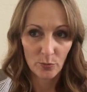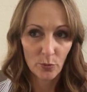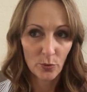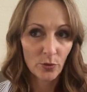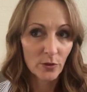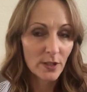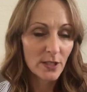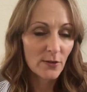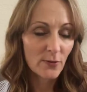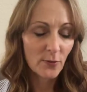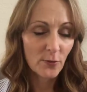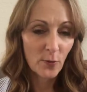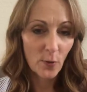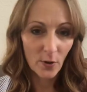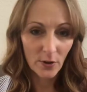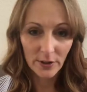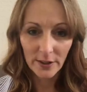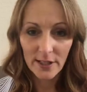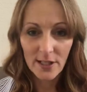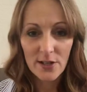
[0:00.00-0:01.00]
Marie
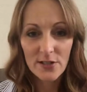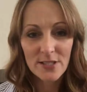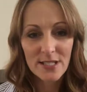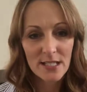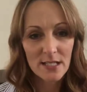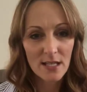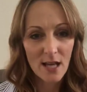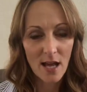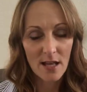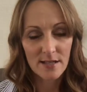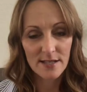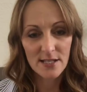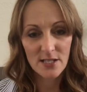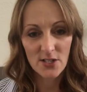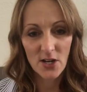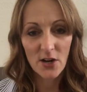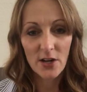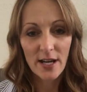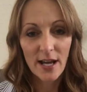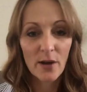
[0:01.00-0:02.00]
Forleo did not
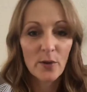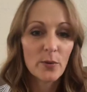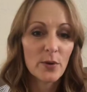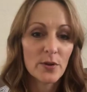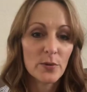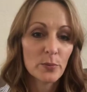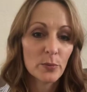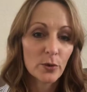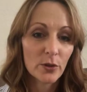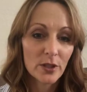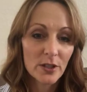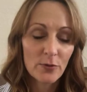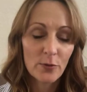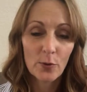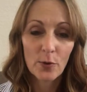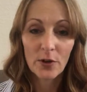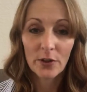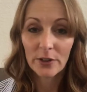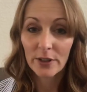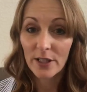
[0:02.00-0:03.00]
start out with
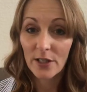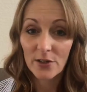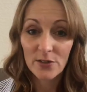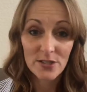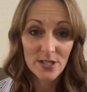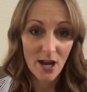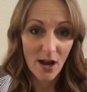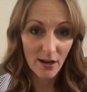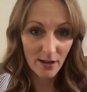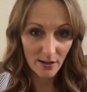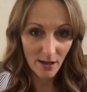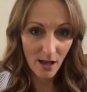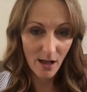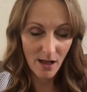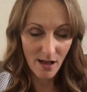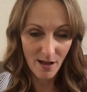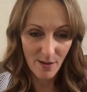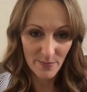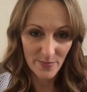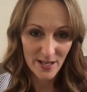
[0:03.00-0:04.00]

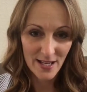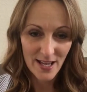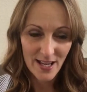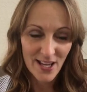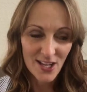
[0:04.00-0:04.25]
marieforleo.com.